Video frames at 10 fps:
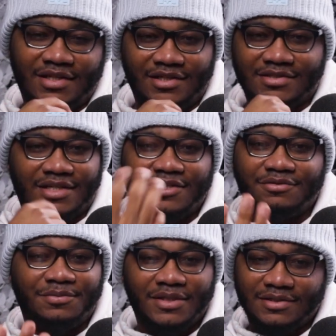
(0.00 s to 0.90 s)
Yeah, because I
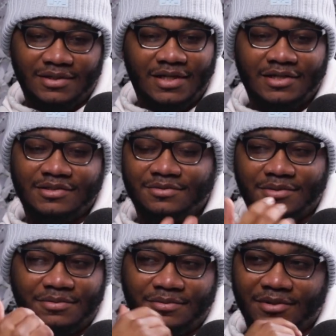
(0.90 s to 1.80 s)
never met a lot of these
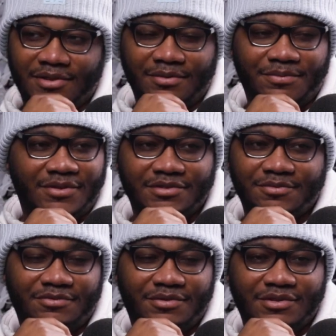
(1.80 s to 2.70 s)
people in person
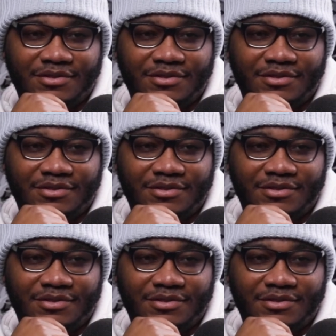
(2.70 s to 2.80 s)
before,